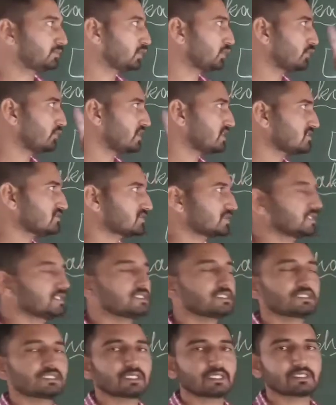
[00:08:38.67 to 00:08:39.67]
or
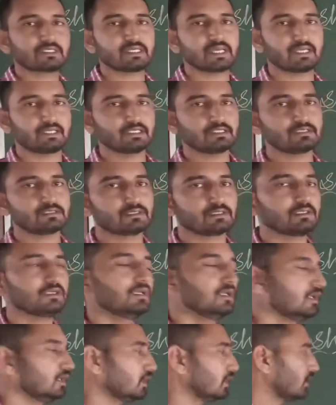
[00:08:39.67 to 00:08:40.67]
Western Sak dynasty
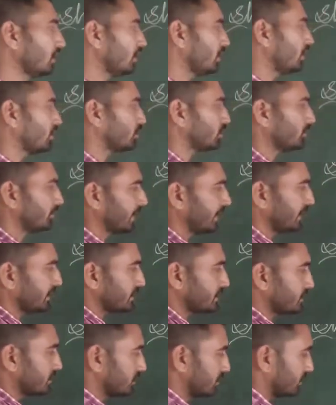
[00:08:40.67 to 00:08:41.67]

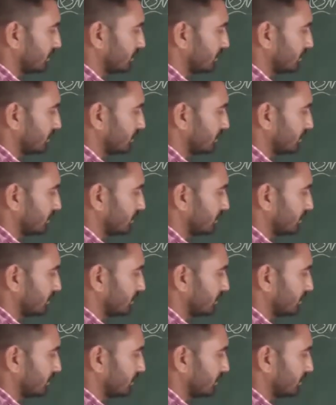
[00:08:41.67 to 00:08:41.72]
occupied